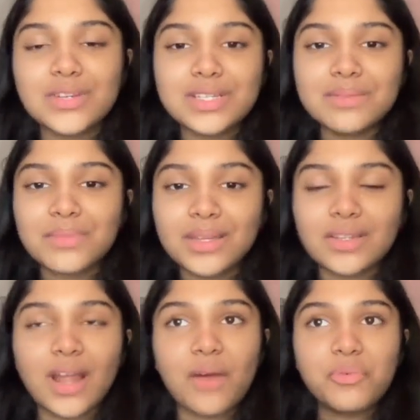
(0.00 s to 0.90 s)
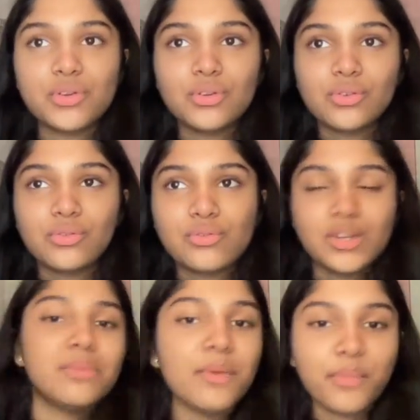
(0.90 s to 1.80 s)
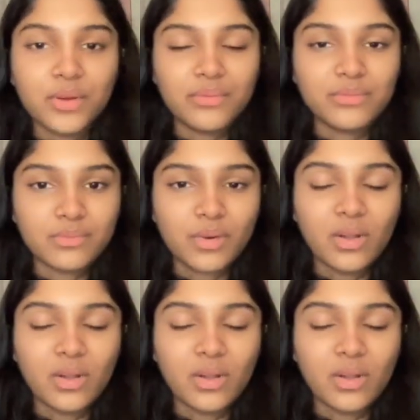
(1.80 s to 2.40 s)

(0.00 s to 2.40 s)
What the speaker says: Reason being that I would read my poem,